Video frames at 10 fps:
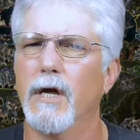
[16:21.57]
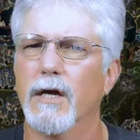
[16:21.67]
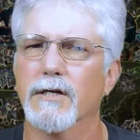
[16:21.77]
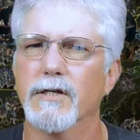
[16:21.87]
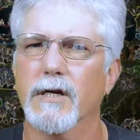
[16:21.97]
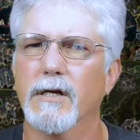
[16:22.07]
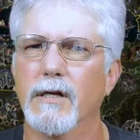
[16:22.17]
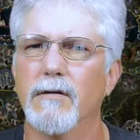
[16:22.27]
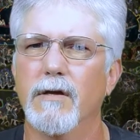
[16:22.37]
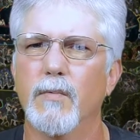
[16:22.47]
because it
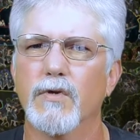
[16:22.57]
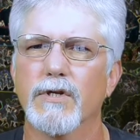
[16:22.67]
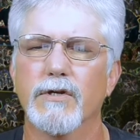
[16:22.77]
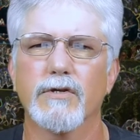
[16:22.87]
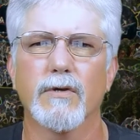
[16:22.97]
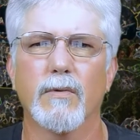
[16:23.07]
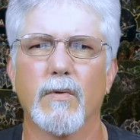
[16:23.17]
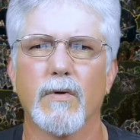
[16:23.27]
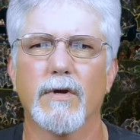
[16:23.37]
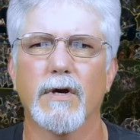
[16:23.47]
clearly presents the
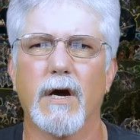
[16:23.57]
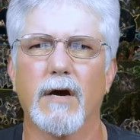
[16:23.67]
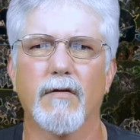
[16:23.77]
Lord God